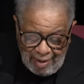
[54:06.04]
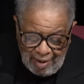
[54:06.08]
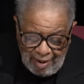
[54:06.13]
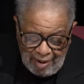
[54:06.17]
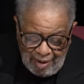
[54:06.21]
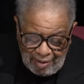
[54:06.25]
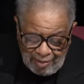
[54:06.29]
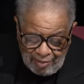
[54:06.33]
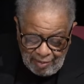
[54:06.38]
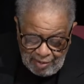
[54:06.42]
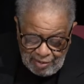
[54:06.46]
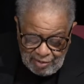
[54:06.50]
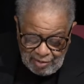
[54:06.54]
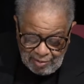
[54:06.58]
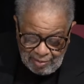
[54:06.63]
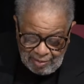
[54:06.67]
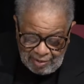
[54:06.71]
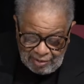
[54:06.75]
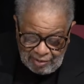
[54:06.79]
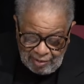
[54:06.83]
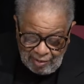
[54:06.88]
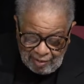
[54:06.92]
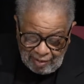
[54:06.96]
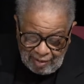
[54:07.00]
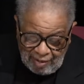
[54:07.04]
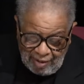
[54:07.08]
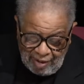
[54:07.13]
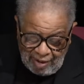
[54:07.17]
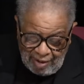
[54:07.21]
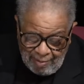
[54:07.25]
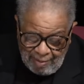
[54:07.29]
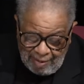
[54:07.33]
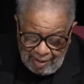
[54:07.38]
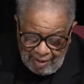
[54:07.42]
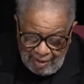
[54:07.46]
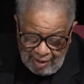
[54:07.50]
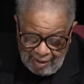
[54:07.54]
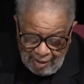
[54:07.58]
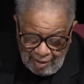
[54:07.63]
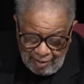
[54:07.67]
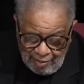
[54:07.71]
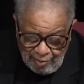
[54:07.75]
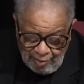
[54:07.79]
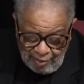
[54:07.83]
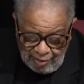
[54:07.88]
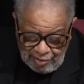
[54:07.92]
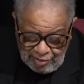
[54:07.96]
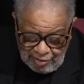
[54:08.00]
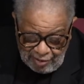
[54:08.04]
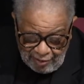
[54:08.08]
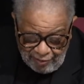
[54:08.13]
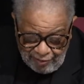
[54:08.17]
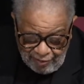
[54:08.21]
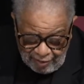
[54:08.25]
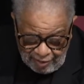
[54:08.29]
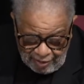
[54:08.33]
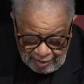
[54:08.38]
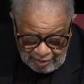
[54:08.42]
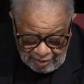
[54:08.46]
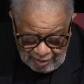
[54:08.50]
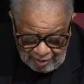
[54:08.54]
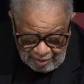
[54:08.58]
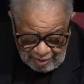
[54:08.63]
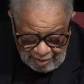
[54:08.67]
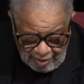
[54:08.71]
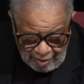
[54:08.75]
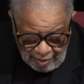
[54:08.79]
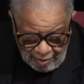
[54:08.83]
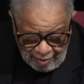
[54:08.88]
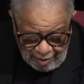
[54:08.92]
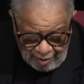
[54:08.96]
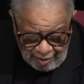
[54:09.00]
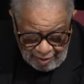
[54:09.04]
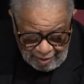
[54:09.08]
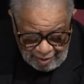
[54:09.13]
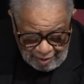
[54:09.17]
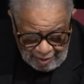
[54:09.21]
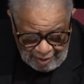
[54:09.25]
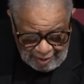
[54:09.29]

Outreach. You've been talking a lot about outreach effort in the area.